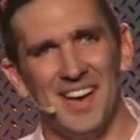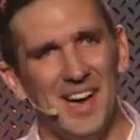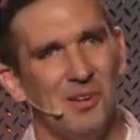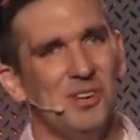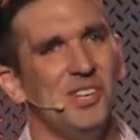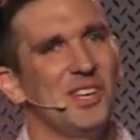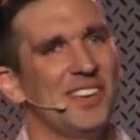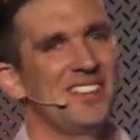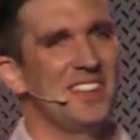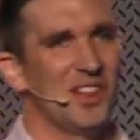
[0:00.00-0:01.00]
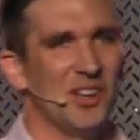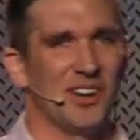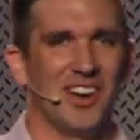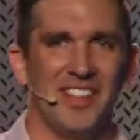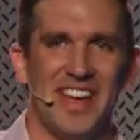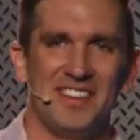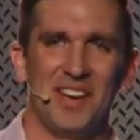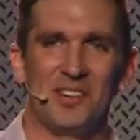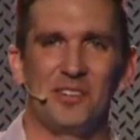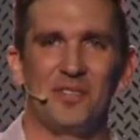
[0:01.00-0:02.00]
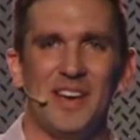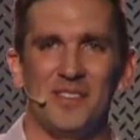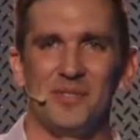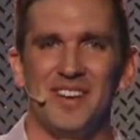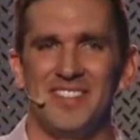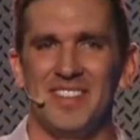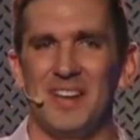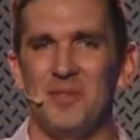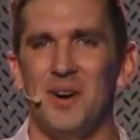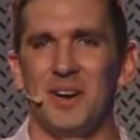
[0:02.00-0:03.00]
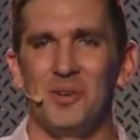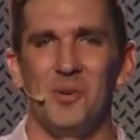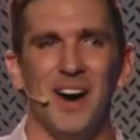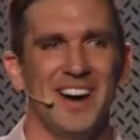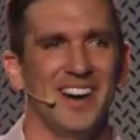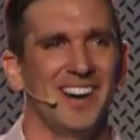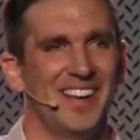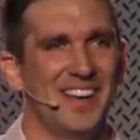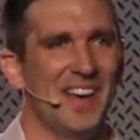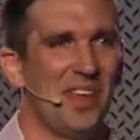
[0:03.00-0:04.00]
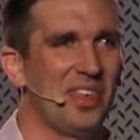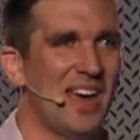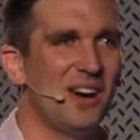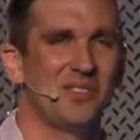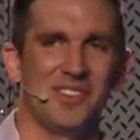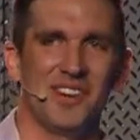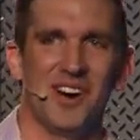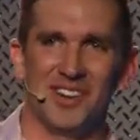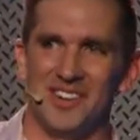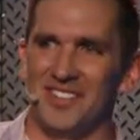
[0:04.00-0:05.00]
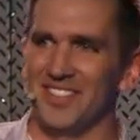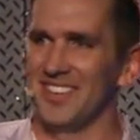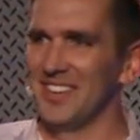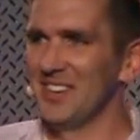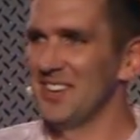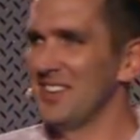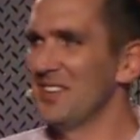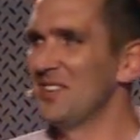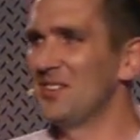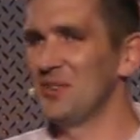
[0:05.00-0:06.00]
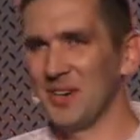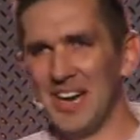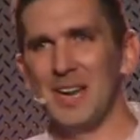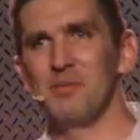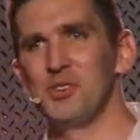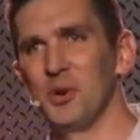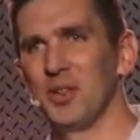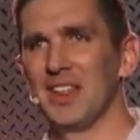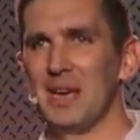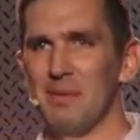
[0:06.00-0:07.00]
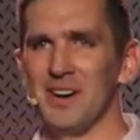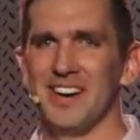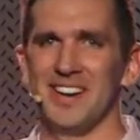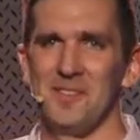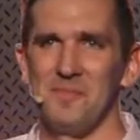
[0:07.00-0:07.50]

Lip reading: I wish you could have seen the look on that teller's face when I said that I wanted to wire $1,000 to a guy named Joel in Liberia.